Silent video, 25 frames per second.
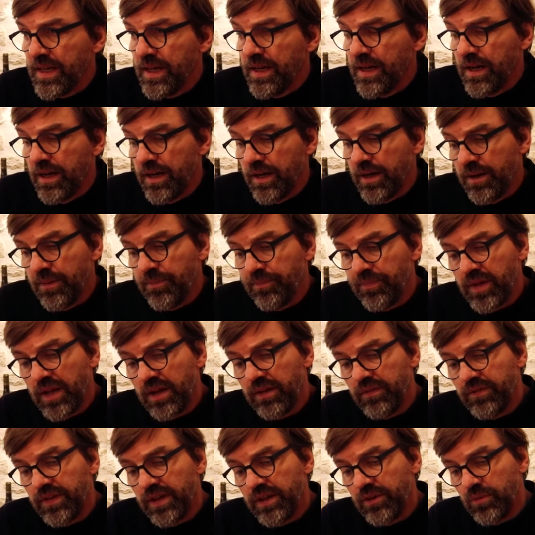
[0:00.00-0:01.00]

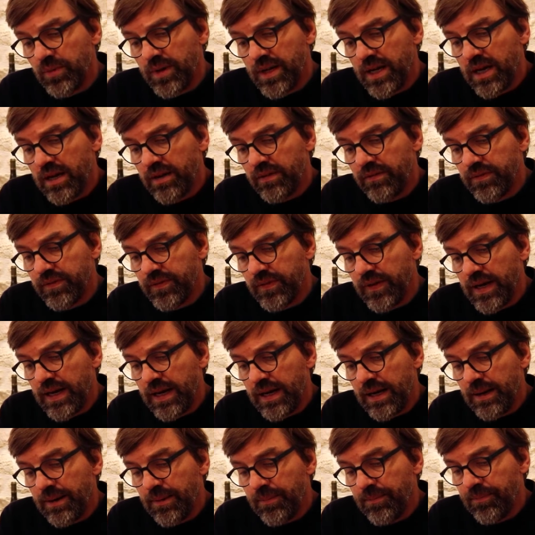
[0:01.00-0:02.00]
And then we have
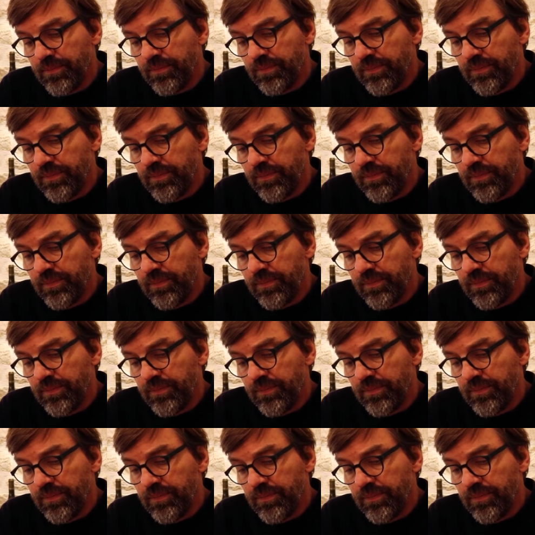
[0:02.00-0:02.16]
a